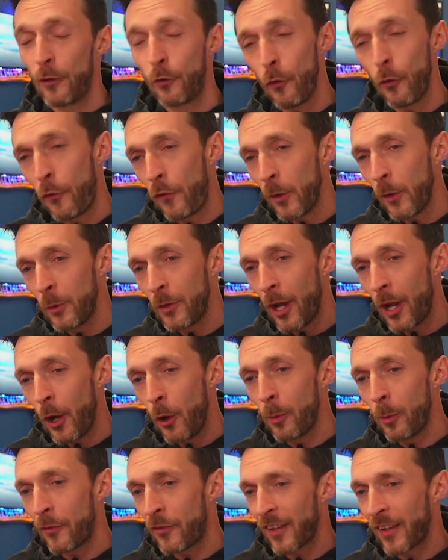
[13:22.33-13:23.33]
I do feel
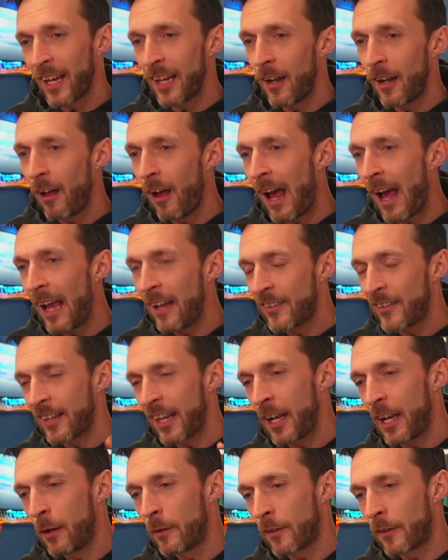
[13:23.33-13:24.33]
now with the kind of last
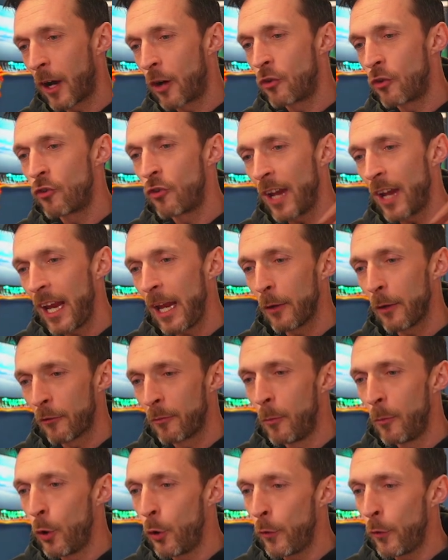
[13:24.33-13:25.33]
kind of array of
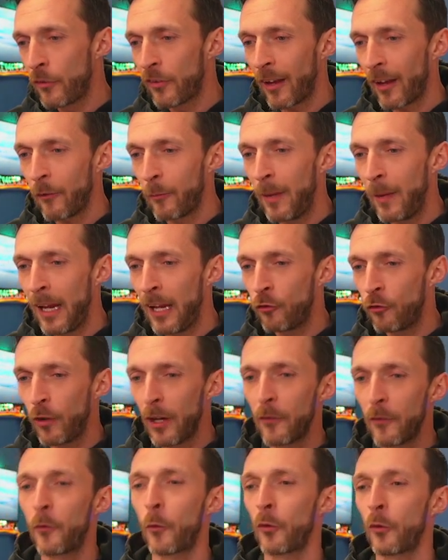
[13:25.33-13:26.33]
moves that I've made,
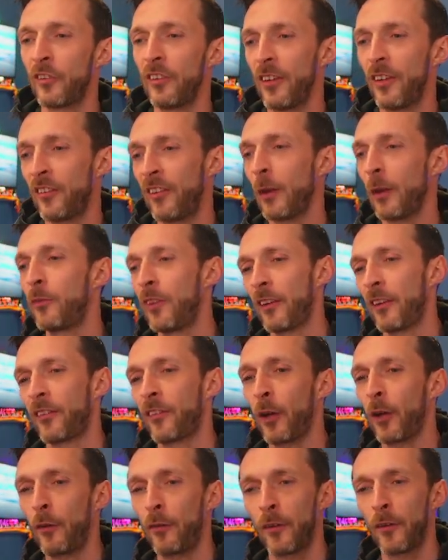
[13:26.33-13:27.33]
reinforcing the Celtic
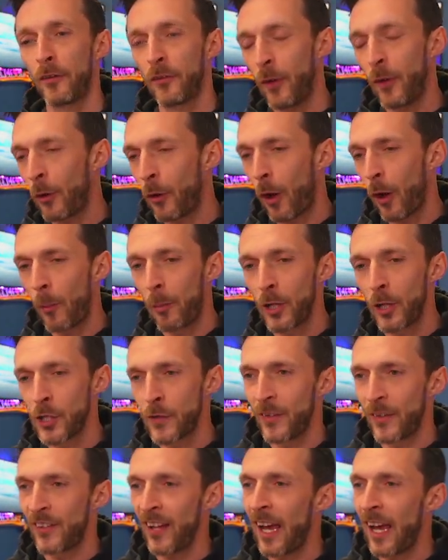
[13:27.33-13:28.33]
stuff, I've now got a bunch
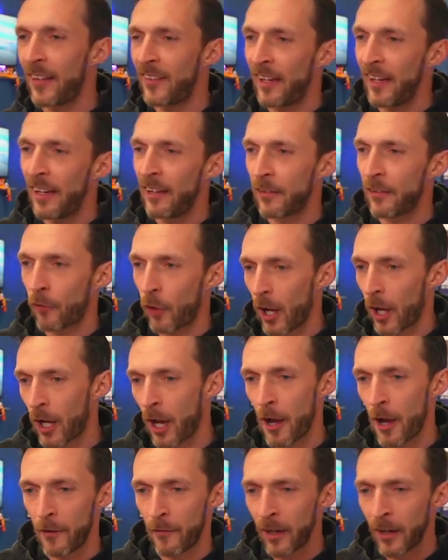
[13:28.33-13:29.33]
of Itates, I've got a
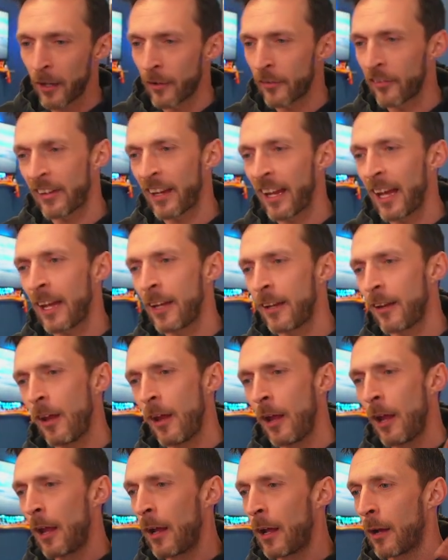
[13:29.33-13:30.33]
Carter Vickers again,
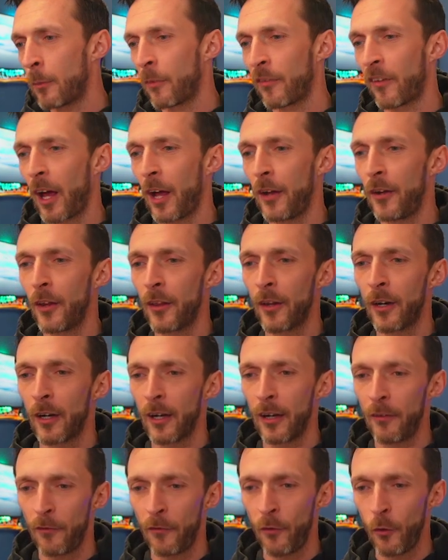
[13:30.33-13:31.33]
we've got
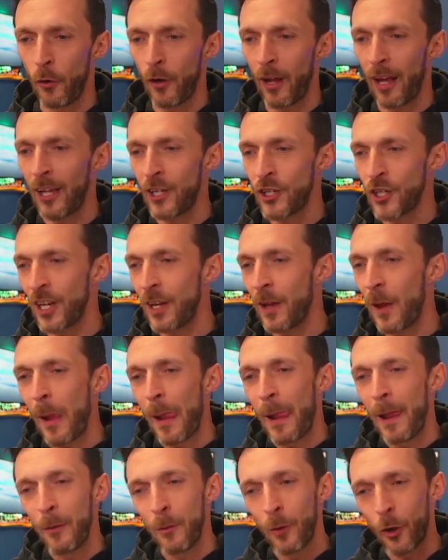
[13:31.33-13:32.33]
another Furuhashi,
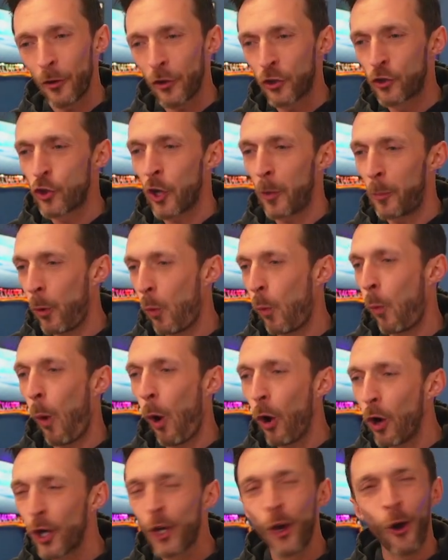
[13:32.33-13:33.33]
we've got the triple
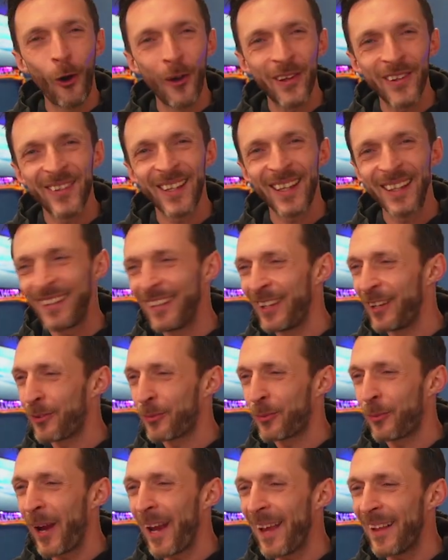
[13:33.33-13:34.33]
Wallacotts in
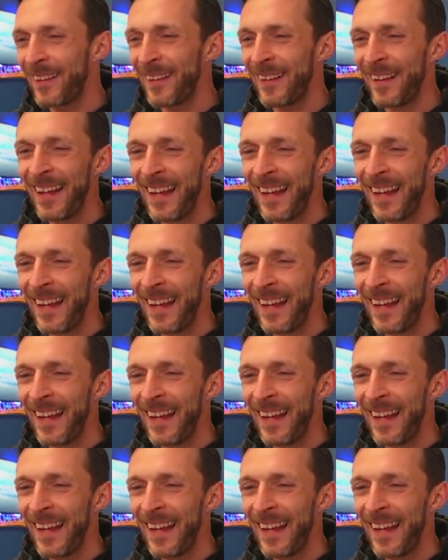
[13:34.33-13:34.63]
as well.